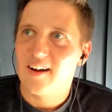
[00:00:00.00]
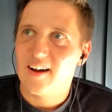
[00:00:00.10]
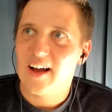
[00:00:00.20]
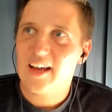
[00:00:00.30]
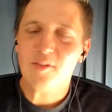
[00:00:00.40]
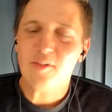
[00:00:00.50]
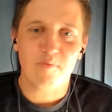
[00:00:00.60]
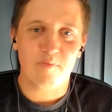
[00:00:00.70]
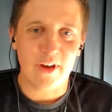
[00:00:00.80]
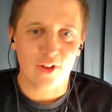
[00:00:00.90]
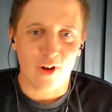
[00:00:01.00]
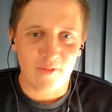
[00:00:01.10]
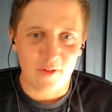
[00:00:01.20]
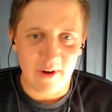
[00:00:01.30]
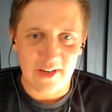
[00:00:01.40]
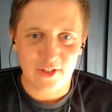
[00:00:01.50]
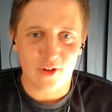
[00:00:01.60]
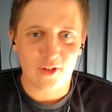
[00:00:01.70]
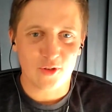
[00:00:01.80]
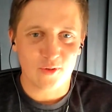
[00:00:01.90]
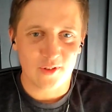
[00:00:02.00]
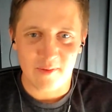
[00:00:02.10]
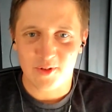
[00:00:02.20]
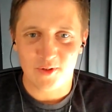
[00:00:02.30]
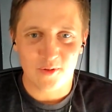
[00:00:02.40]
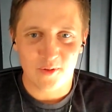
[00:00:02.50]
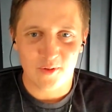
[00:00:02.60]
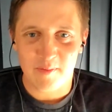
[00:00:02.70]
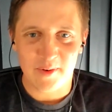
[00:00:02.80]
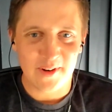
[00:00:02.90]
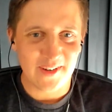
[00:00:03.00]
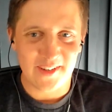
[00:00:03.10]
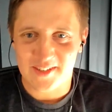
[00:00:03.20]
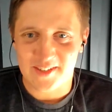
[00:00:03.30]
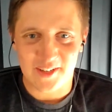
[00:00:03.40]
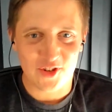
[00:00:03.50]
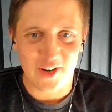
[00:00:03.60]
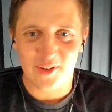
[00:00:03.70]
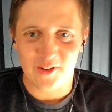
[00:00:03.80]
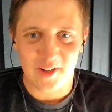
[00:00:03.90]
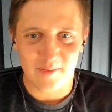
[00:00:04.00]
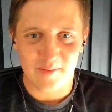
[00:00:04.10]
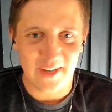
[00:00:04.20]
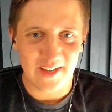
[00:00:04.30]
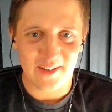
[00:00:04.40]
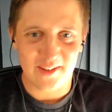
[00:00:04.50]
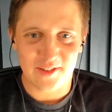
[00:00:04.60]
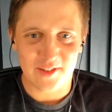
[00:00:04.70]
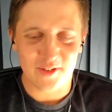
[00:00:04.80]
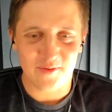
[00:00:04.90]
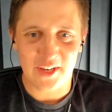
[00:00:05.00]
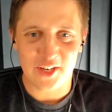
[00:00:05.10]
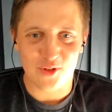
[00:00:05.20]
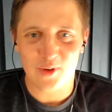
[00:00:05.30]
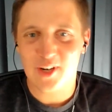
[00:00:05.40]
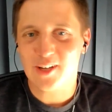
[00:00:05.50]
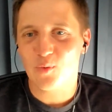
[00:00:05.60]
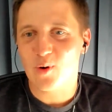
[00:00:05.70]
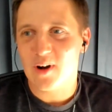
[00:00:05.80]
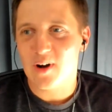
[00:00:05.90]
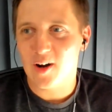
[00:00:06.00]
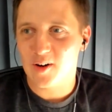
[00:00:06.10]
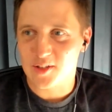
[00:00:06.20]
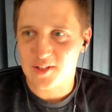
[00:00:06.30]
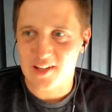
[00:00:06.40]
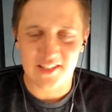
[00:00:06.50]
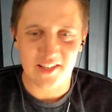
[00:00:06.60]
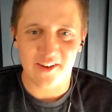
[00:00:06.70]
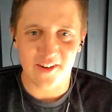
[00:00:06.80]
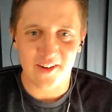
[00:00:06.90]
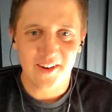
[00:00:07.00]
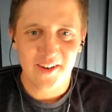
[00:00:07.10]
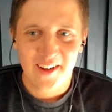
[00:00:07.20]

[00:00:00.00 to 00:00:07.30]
I get pinged often by SOC 2 Type 2 companies that try to help get the certification. We got ours last year.